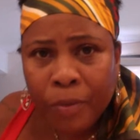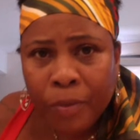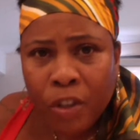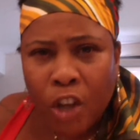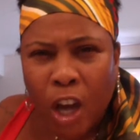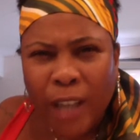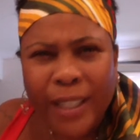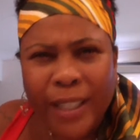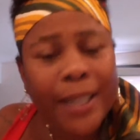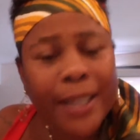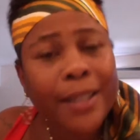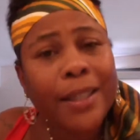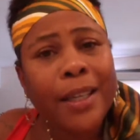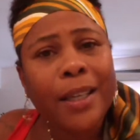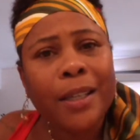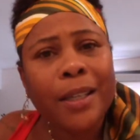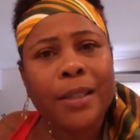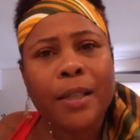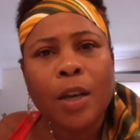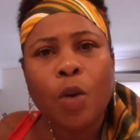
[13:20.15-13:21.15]
Y'all get
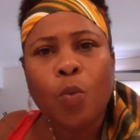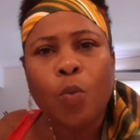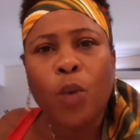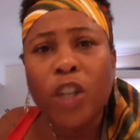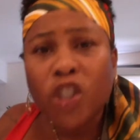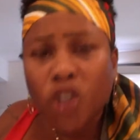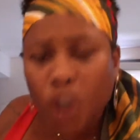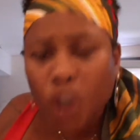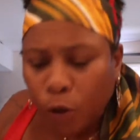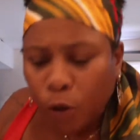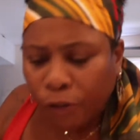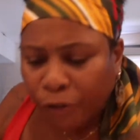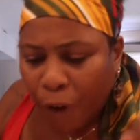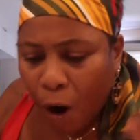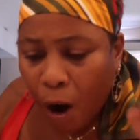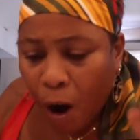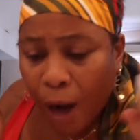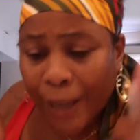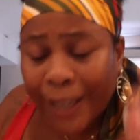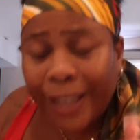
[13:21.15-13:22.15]
this? We're so
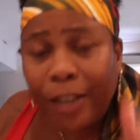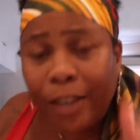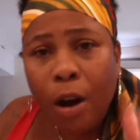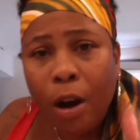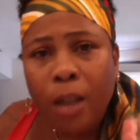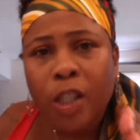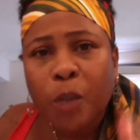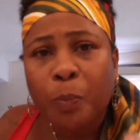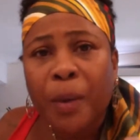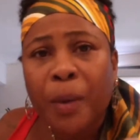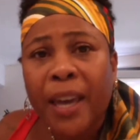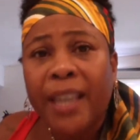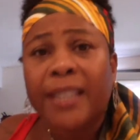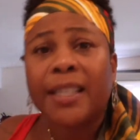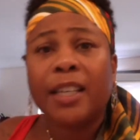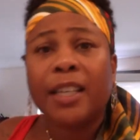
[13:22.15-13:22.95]
far in our space,